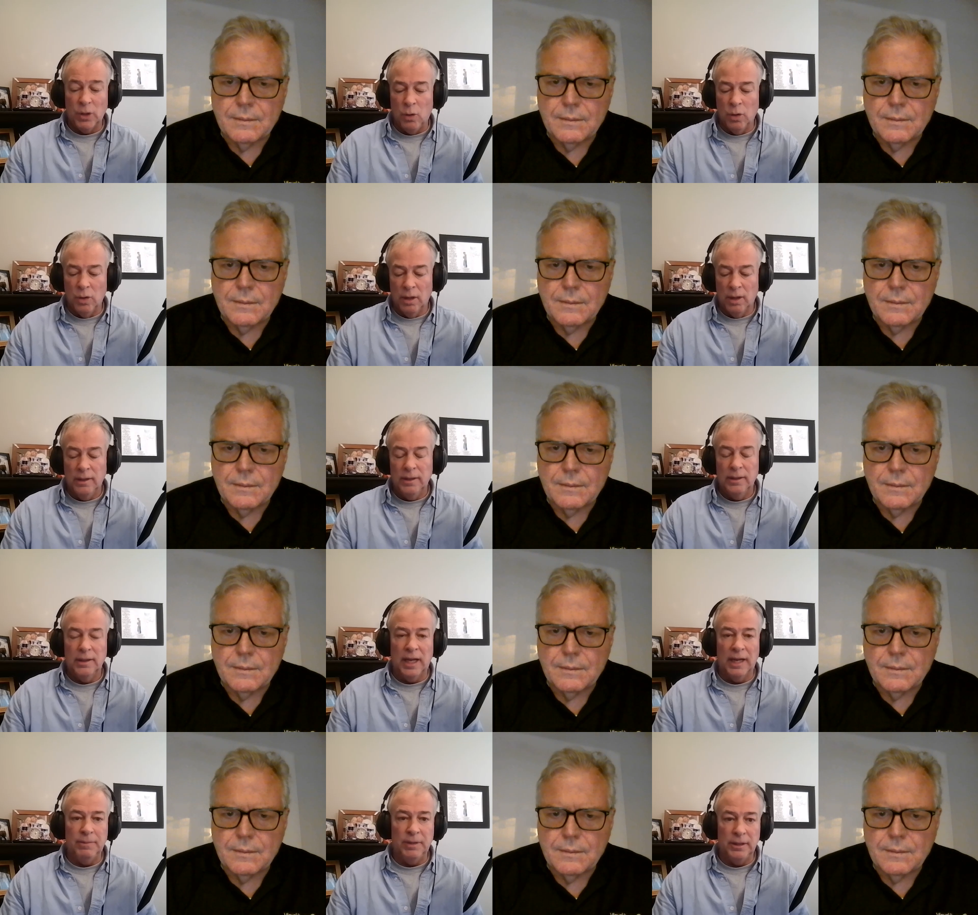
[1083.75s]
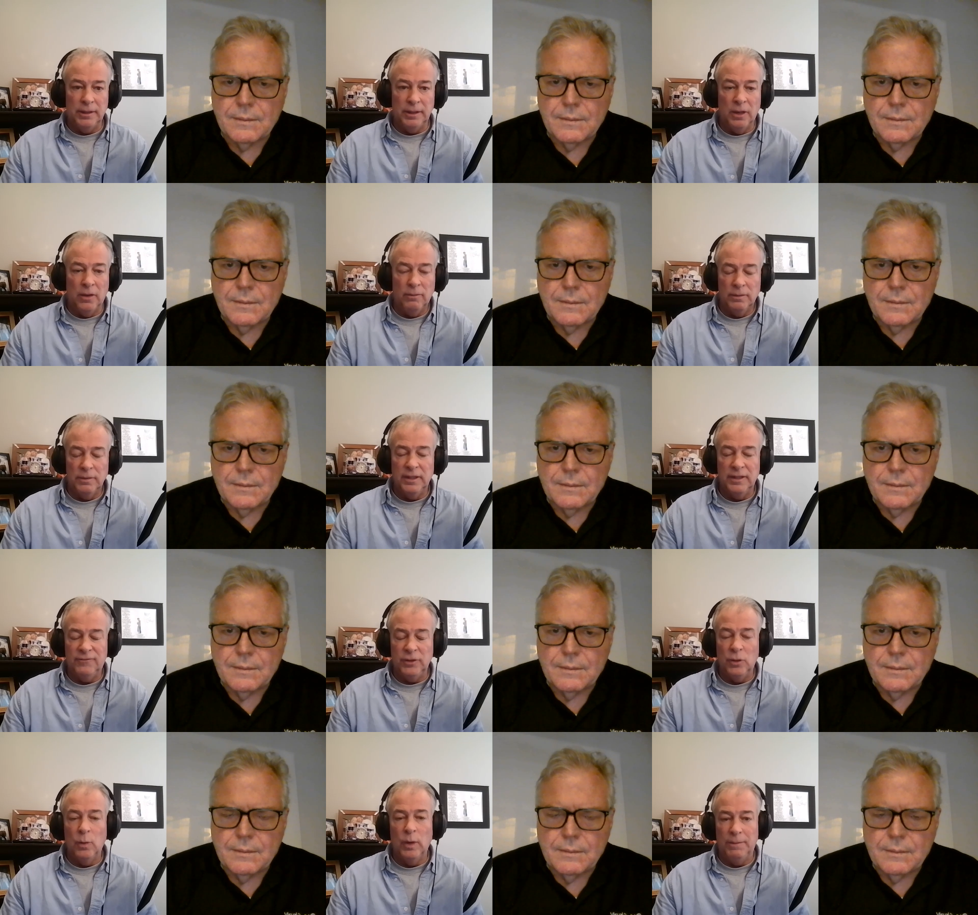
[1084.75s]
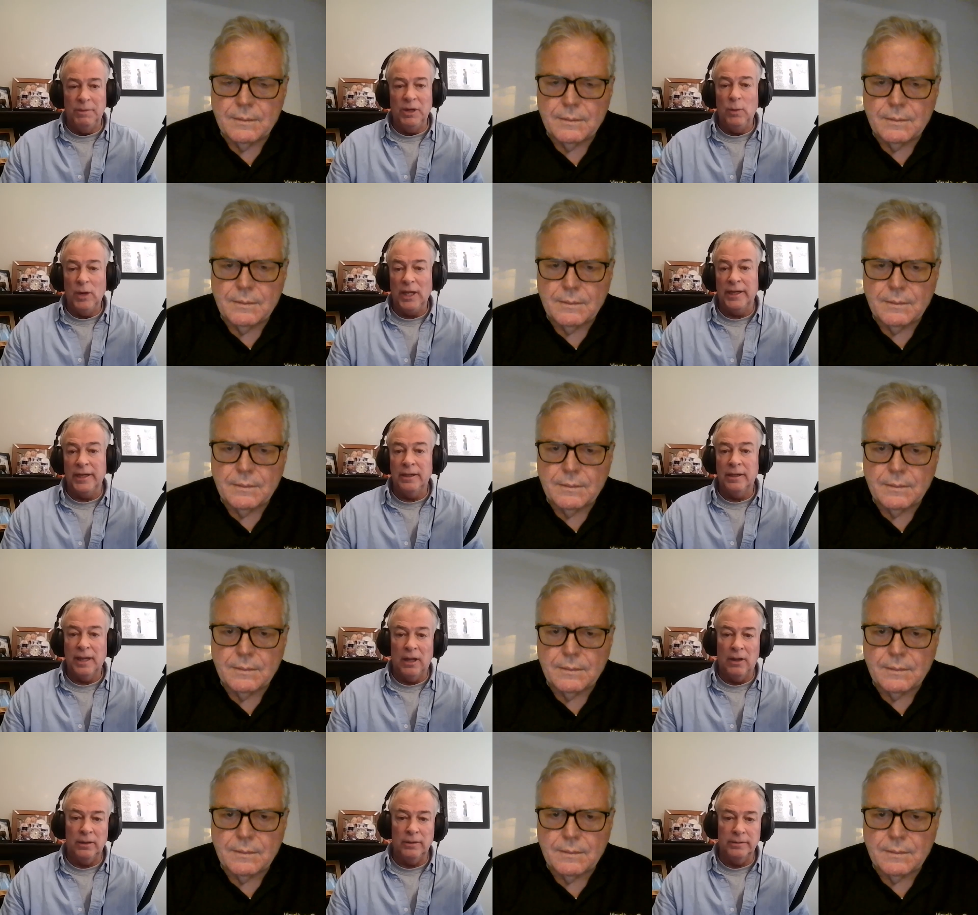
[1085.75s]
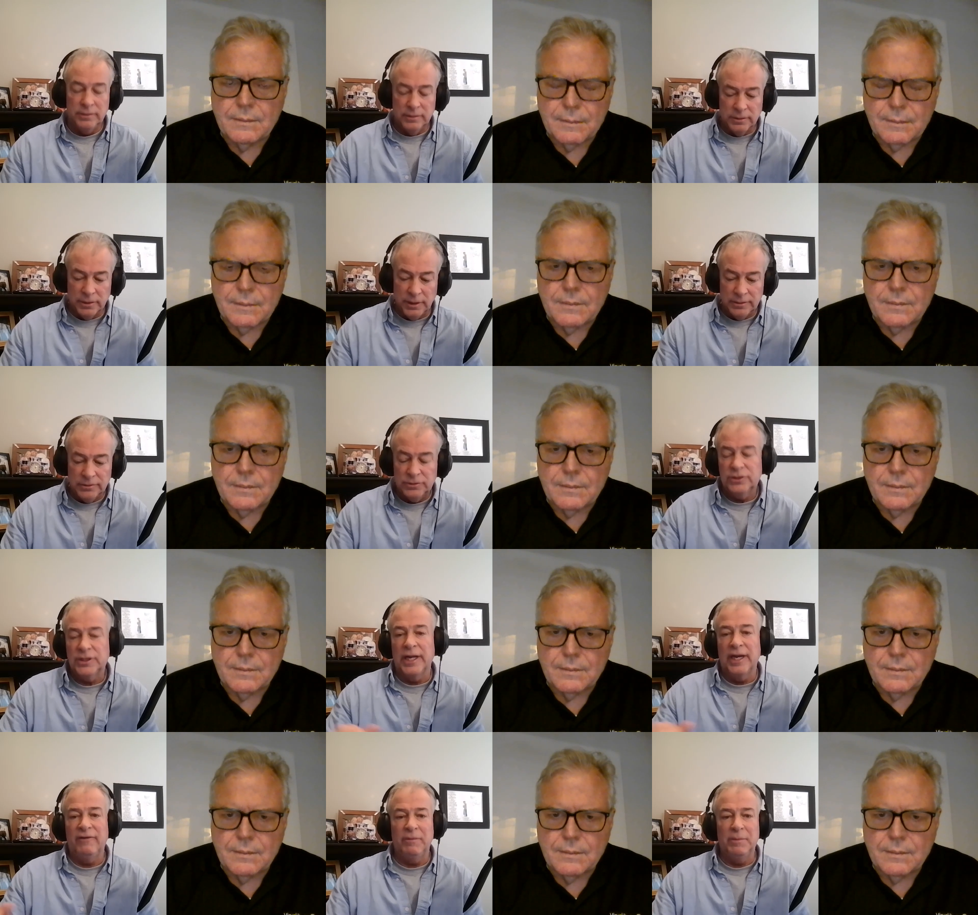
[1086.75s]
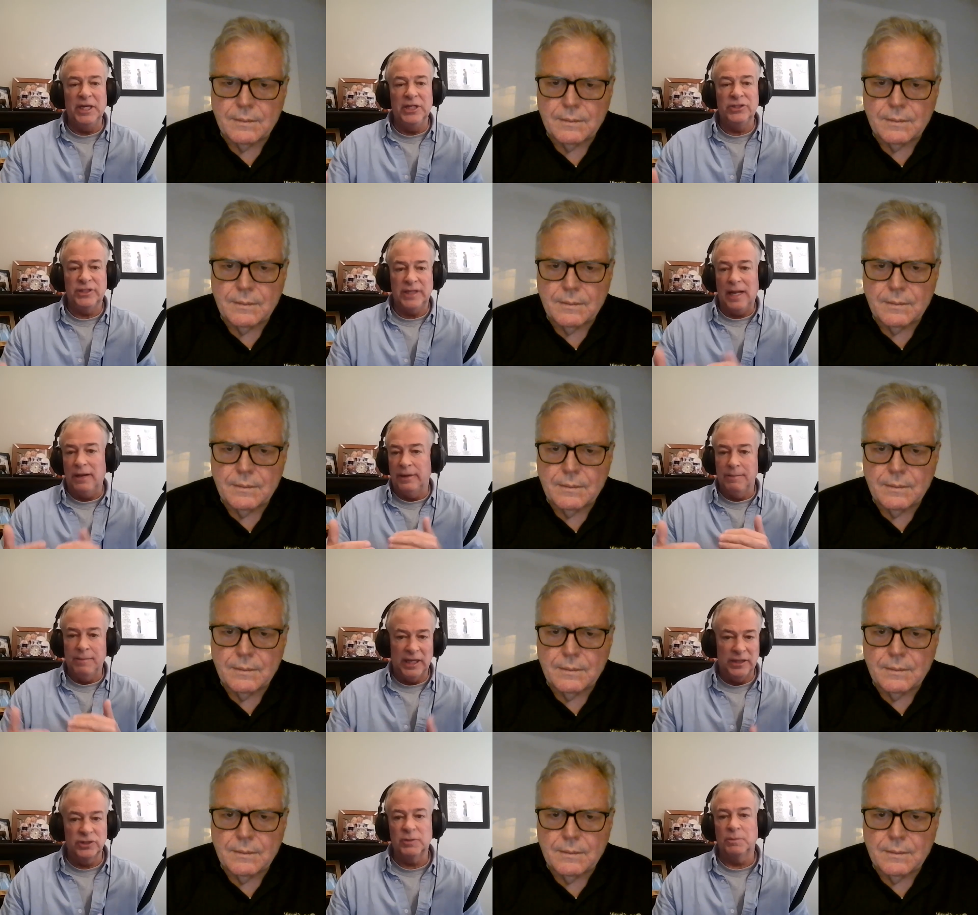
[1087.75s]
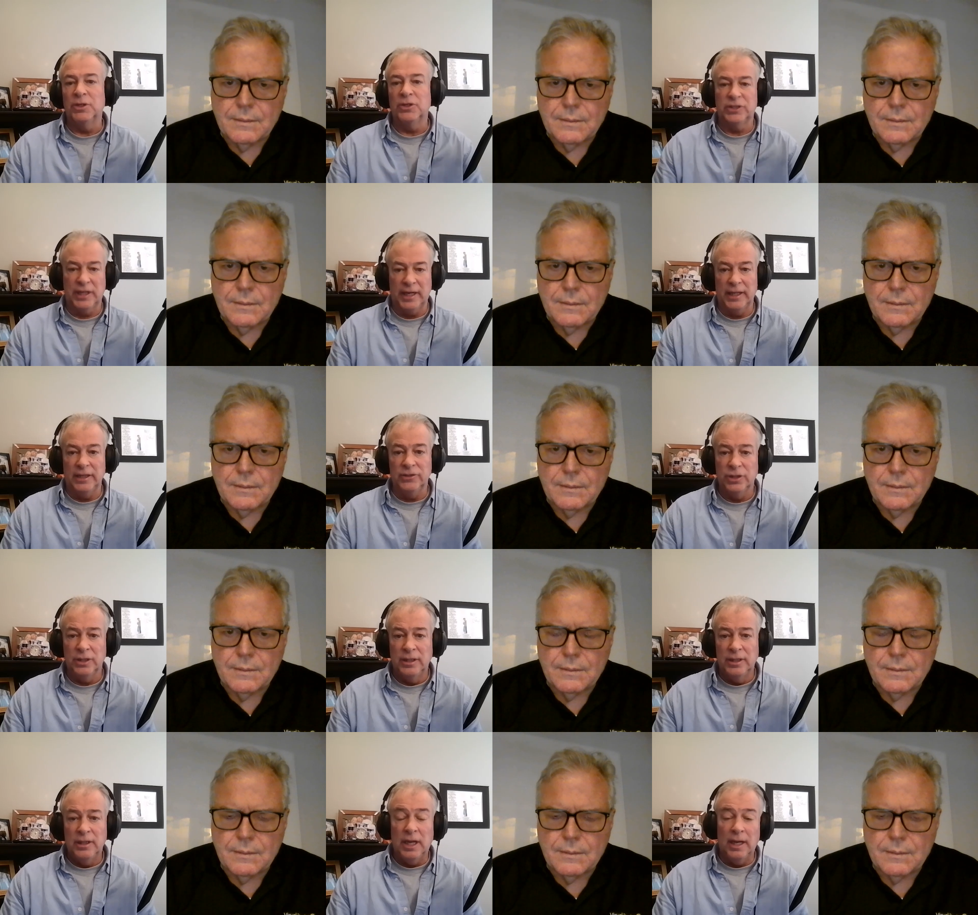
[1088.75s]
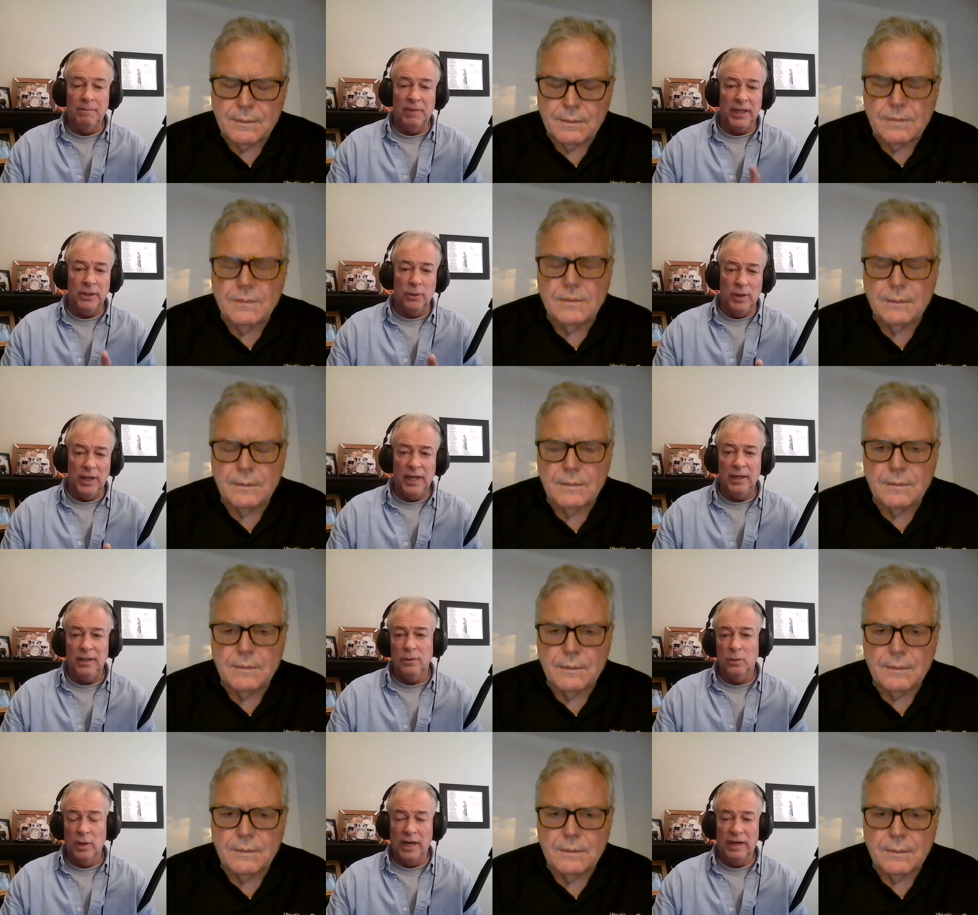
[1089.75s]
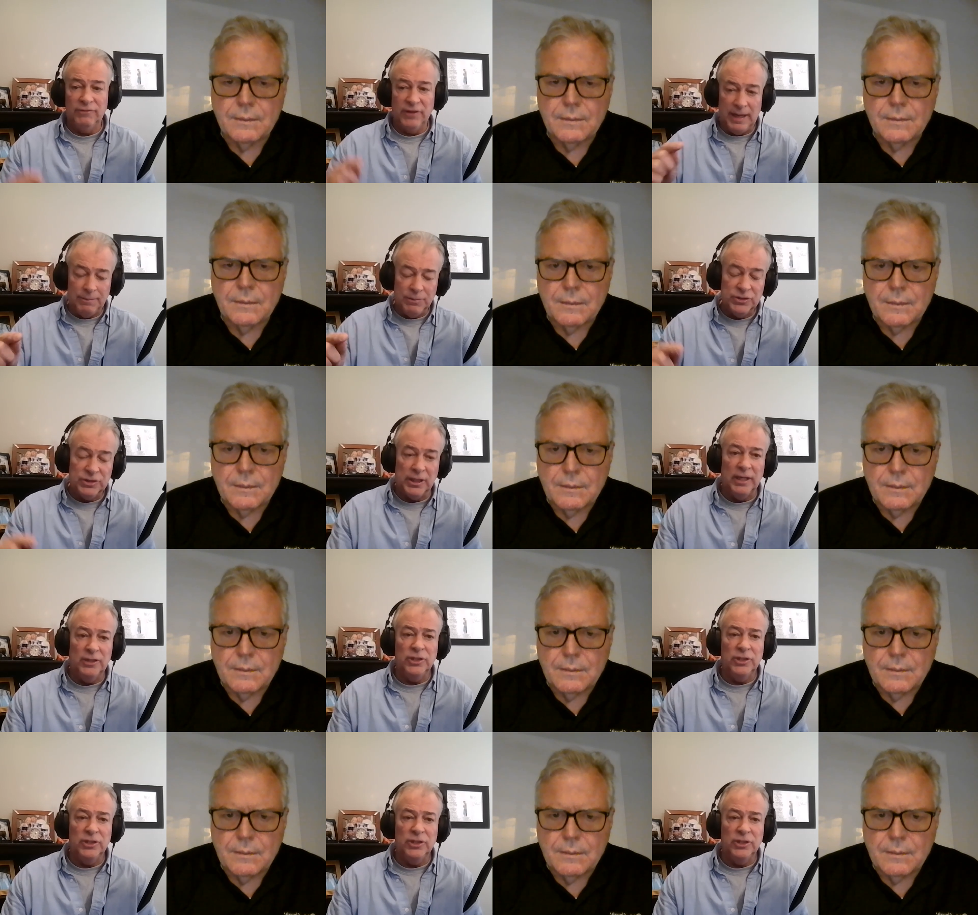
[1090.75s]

Speaker 1: or I'd be, you know, if you'd be willing, I'll cut everybody's salary by this percentage. And by the way, whatever that percentage